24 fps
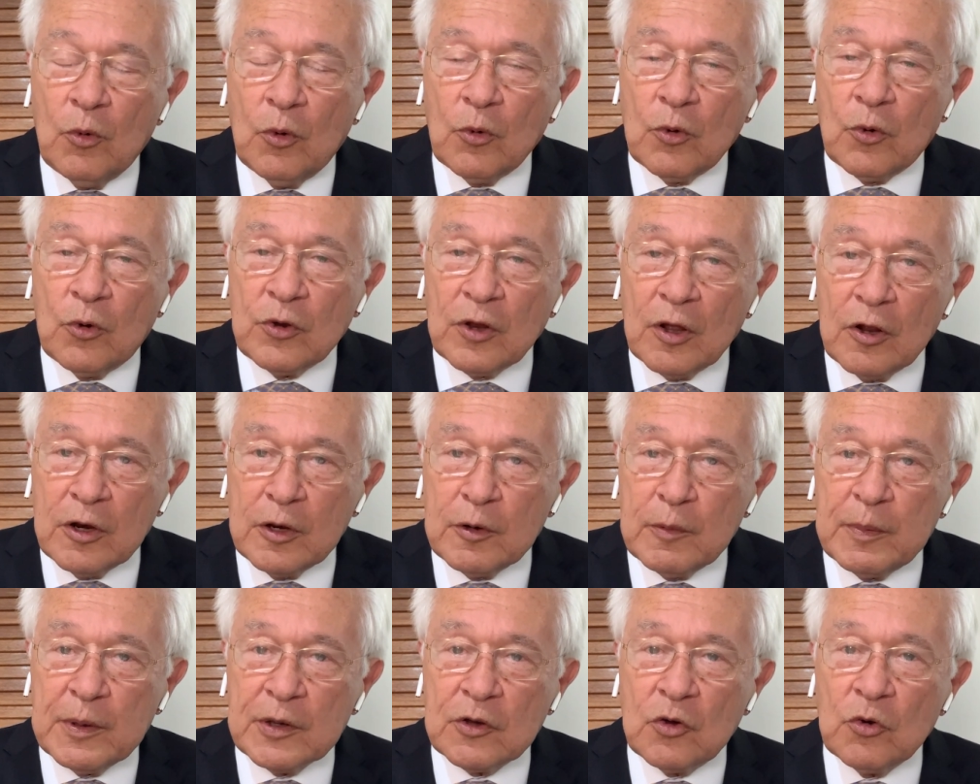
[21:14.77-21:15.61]
could
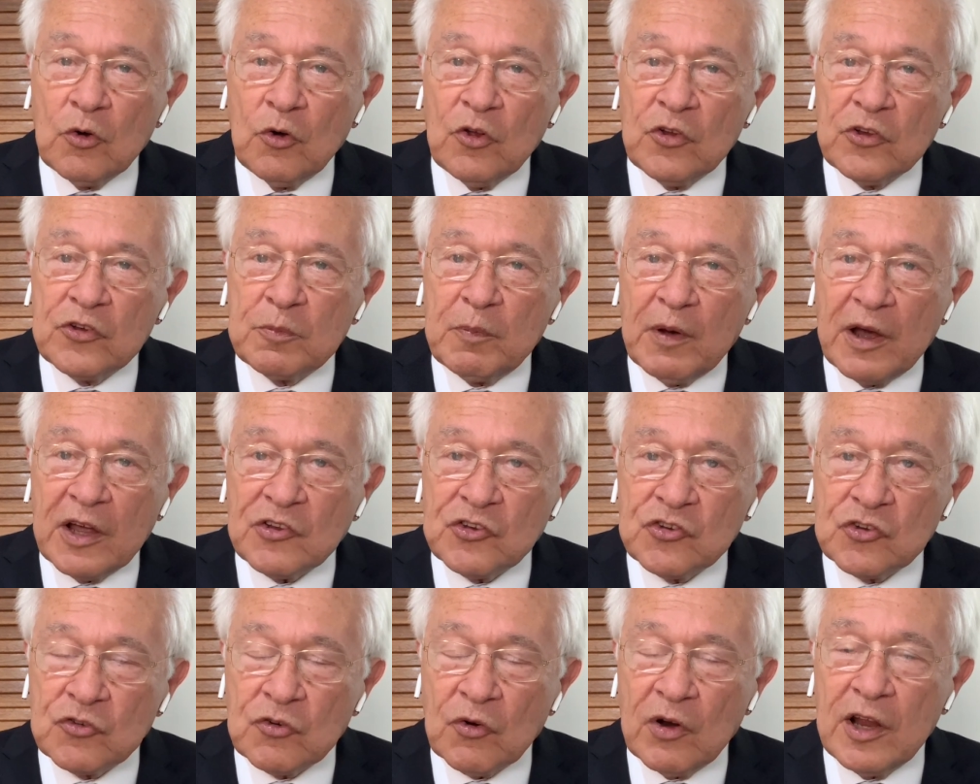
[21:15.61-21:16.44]
only be caused by
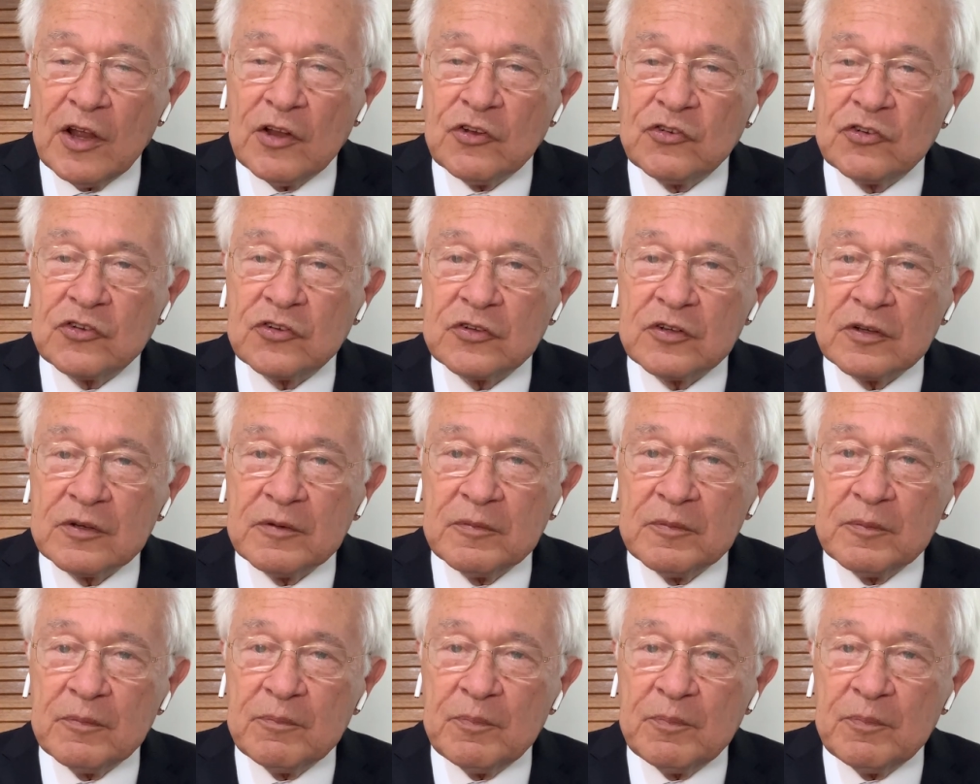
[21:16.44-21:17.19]
stress,